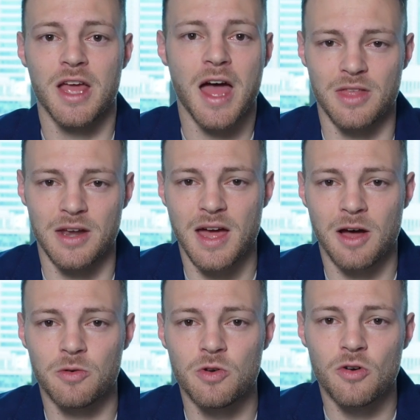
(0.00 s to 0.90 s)
and they're
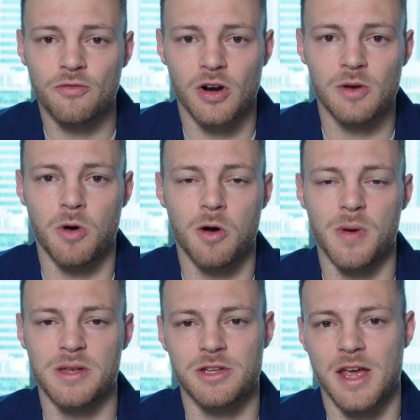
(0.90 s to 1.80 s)
now not very well
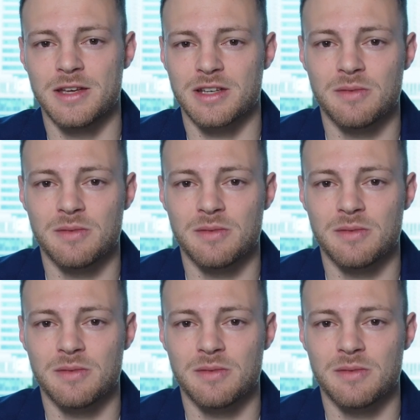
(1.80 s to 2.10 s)
maintained,